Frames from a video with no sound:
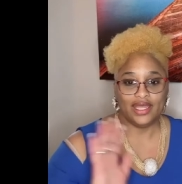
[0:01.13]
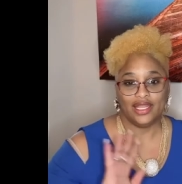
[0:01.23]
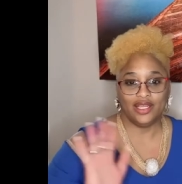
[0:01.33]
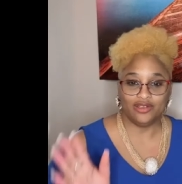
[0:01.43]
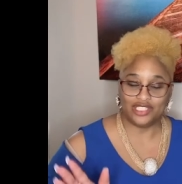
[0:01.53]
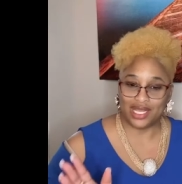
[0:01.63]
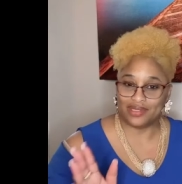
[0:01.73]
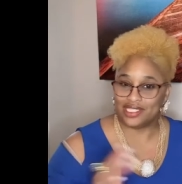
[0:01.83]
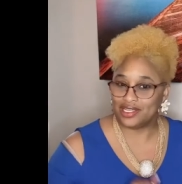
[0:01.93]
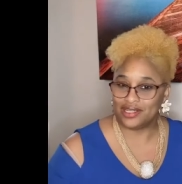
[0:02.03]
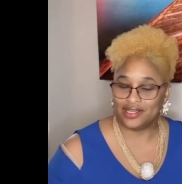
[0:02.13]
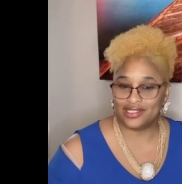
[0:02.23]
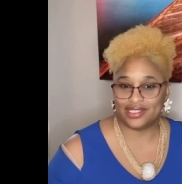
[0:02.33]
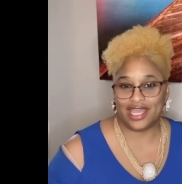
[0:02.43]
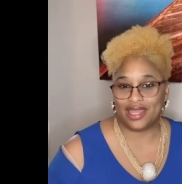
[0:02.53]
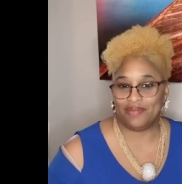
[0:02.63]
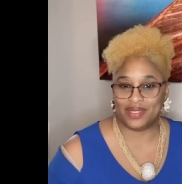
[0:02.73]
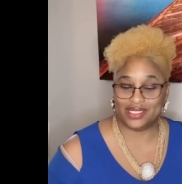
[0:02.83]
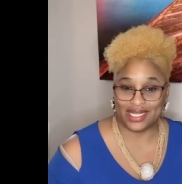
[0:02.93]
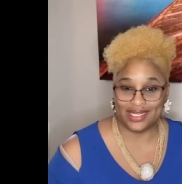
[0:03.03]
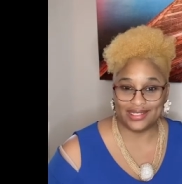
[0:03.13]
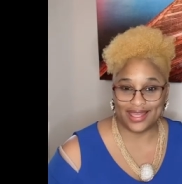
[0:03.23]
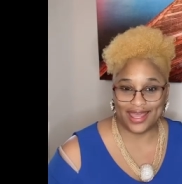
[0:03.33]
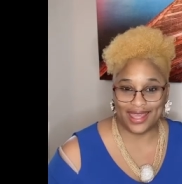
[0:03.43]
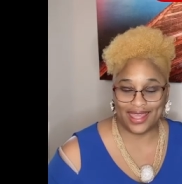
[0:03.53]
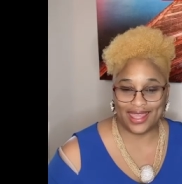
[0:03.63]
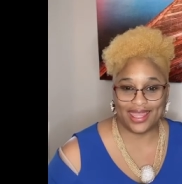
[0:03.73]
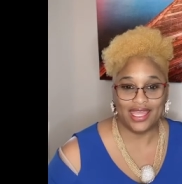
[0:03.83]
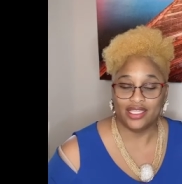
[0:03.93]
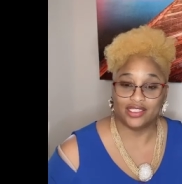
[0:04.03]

Hello, job seekers, and happy Sunday.